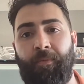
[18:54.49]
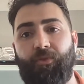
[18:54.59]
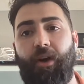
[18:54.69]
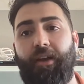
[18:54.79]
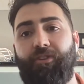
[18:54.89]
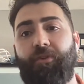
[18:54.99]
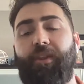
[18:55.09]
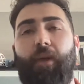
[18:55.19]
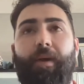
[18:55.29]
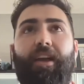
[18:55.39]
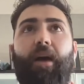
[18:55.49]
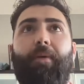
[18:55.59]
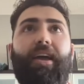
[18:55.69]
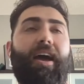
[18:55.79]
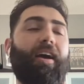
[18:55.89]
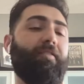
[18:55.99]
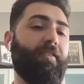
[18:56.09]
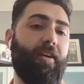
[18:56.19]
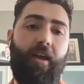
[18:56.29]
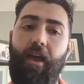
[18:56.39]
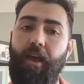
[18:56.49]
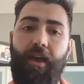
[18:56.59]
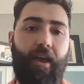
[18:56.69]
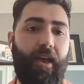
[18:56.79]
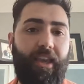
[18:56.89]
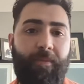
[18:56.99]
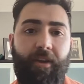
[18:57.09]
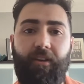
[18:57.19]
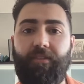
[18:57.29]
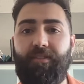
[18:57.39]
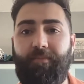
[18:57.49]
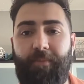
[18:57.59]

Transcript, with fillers: So generally I wake up, I have emails,